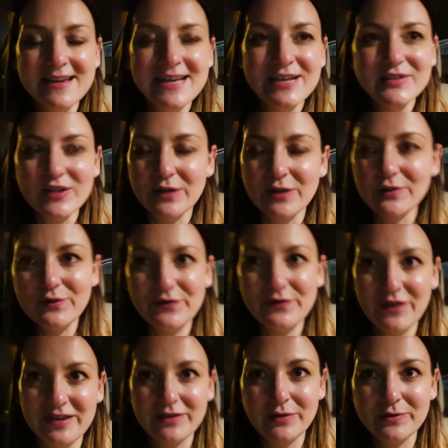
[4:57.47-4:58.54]
So I couldn't
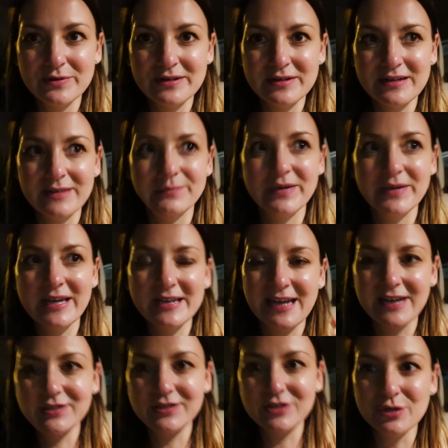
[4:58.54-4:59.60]
find the order number, and I
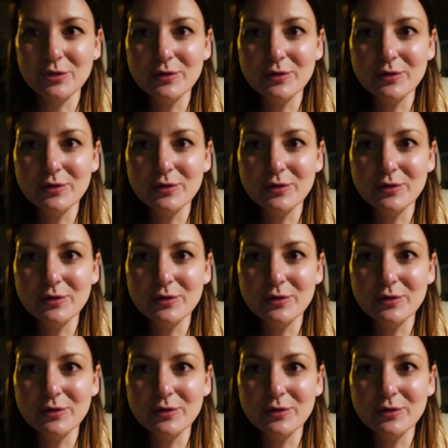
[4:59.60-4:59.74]
had two